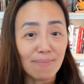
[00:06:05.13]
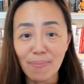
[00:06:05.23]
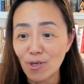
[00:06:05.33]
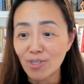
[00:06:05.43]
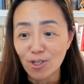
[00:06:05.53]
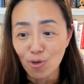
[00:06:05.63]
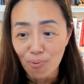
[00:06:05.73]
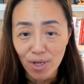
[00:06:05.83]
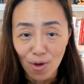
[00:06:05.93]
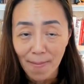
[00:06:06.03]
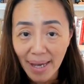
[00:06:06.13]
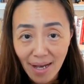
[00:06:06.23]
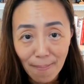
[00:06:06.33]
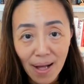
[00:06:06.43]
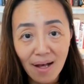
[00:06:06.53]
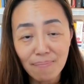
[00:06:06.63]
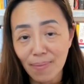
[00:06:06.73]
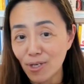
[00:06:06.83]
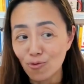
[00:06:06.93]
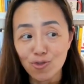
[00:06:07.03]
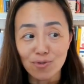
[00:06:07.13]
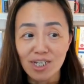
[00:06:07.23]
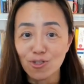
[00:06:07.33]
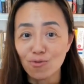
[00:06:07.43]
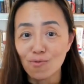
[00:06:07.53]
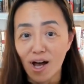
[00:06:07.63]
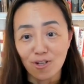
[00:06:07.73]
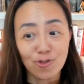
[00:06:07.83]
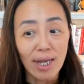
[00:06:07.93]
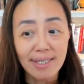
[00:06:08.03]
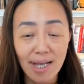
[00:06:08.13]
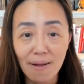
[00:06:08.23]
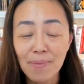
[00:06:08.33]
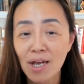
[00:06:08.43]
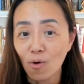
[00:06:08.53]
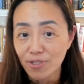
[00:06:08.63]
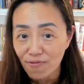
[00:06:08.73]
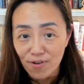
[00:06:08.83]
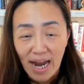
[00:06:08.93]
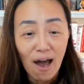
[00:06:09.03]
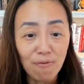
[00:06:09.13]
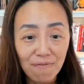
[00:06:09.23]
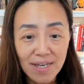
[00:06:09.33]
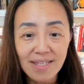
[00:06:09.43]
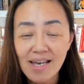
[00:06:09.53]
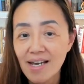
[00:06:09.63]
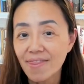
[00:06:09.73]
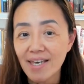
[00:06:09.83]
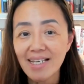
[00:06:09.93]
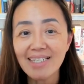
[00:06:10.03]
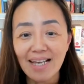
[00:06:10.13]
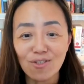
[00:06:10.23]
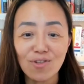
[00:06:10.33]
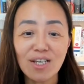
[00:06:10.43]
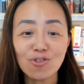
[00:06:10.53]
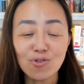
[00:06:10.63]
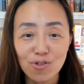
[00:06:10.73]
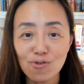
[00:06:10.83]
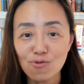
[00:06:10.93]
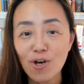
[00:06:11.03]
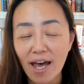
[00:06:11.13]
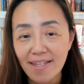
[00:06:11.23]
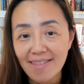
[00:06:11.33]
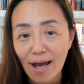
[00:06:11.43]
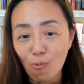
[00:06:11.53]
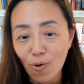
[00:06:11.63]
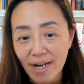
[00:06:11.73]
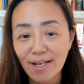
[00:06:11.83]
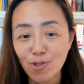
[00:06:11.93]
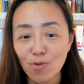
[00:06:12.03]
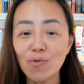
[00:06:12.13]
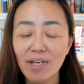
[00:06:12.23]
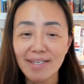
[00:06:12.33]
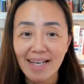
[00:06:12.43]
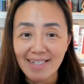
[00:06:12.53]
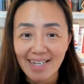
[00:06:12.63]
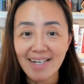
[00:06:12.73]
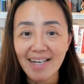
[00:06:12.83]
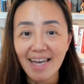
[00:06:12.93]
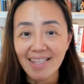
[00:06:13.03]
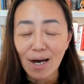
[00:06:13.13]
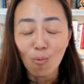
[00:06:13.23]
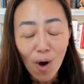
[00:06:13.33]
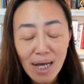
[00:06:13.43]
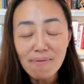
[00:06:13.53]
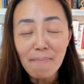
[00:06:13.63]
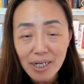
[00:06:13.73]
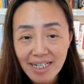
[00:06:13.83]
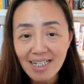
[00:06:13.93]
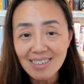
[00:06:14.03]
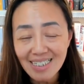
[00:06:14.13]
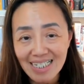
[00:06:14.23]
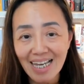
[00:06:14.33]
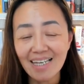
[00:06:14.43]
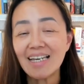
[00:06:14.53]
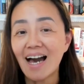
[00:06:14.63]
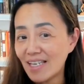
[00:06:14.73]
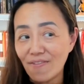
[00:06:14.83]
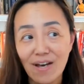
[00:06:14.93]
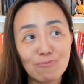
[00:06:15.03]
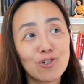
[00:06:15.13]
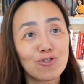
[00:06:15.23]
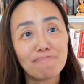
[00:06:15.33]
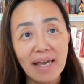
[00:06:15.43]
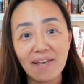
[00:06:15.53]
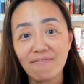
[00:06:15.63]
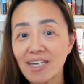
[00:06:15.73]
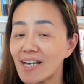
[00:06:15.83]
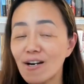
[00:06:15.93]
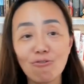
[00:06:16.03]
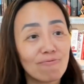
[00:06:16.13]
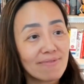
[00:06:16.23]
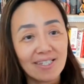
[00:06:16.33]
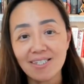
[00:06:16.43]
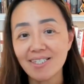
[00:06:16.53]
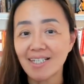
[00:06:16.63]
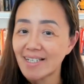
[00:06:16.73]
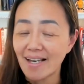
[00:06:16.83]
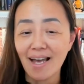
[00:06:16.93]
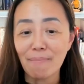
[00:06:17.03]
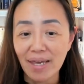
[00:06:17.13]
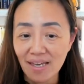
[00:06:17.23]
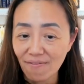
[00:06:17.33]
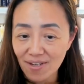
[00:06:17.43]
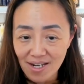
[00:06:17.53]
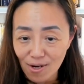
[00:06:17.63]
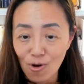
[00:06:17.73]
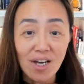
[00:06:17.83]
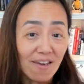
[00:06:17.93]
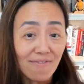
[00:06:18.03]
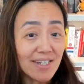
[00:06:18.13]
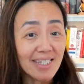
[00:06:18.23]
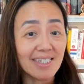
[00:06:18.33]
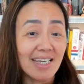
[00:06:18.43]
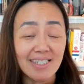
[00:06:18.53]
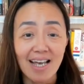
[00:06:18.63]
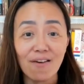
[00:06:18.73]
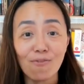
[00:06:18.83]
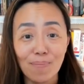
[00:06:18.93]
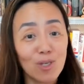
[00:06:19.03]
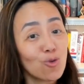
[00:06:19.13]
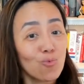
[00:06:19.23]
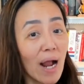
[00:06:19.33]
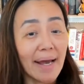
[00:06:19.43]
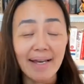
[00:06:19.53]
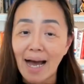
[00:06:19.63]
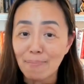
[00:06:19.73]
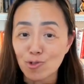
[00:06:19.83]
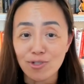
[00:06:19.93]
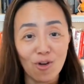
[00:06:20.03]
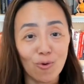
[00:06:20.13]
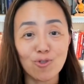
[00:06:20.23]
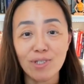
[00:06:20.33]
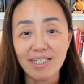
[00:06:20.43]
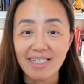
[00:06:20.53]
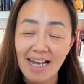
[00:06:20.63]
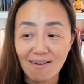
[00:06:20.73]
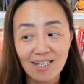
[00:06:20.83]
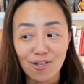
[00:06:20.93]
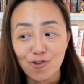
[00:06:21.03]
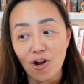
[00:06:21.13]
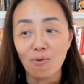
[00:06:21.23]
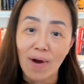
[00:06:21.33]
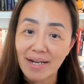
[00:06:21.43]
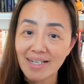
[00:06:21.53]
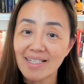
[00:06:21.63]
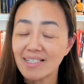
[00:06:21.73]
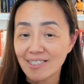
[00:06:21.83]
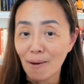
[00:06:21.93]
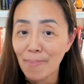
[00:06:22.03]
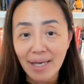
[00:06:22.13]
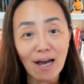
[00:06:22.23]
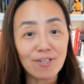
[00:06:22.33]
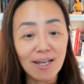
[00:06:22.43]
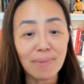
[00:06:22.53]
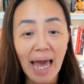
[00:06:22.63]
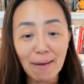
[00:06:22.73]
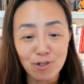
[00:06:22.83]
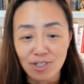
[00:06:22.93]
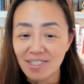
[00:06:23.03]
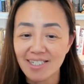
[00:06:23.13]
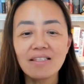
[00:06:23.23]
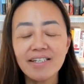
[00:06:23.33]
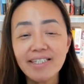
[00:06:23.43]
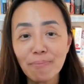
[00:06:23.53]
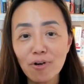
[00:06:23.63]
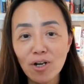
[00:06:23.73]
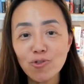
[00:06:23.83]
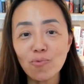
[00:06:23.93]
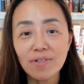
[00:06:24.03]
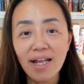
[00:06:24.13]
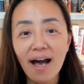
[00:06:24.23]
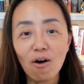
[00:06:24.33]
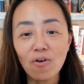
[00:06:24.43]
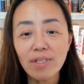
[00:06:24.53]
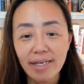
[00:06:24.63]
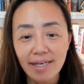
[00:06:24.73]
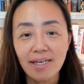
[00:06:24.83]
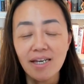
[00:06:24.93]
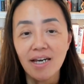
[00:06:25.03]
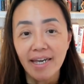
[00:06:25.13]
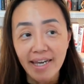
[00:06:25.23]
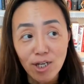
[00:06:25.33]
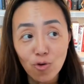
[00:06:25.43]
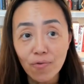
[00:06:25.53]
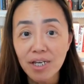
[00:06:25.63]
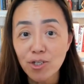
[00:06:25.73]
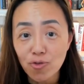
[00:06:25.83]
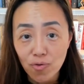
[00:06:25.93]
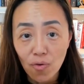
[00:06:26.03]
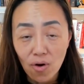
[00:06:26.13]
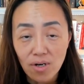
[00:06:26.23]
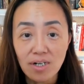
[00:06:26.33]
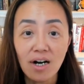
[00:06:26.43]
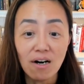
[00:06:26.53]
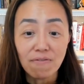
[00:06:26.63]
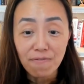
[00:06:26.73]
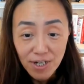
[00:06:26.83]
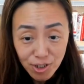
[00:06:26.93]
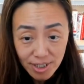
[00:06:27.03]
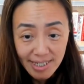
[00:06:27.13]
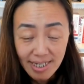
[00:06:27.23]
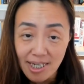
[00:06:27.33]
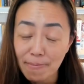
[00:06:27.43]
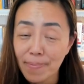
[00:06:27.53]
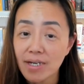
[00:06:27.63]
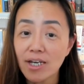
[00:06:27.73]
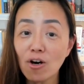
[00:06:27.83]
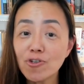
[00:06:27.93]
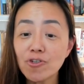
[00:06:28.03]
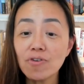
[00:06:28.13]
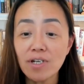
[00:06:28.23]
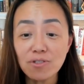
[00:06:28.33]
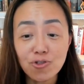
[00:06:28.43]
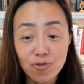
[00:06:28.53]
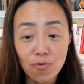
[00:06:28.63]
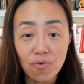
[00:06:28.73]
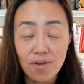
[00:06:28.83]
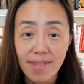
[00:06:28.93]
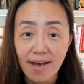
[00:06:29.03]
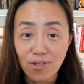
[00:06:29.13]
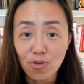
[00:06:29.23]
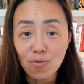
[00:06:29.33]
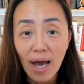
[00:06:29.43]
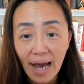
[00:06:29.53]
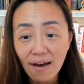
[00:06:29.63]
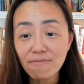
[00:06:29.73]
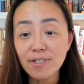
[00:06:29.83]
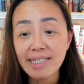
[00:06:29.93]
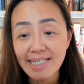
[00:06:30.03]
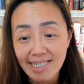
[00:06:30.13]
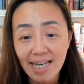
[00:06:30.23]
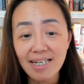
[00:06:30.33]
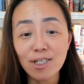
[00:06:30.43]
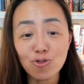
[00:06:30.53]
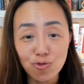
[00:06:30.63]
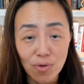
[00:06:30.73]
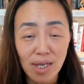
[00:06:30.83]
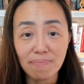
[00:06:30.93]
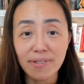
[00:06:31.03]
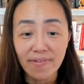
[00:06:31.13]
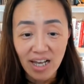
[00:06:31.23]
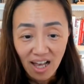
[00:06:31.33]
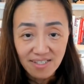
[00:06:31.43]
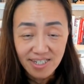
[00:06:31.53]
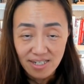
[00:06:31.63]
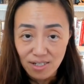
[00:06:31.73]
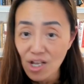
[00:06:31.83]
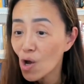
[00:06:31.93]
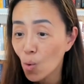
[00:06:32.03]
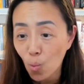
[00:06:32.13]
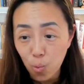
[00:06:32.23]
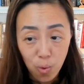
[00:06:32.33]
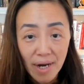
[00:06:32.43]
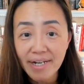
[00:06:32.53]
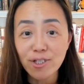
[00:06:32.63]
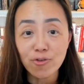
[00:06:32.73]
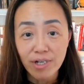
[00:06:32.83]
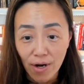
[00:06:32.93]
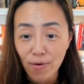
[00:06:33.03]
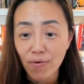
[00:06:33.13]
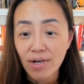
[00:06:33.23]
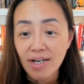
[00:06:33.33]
maybe you need to put your makeup on, maybe you need to dress up, different outfit, things that you need to do. And what I do is I dedicate that one particular day. If I'm just making video, this is the day I'm making video. If this is the day for me to write, I'm just going to sit down and start writing, dumping out some captions. This approach will not only increase your efficiency, but it also ensures that you have a steady streams of content ready to go.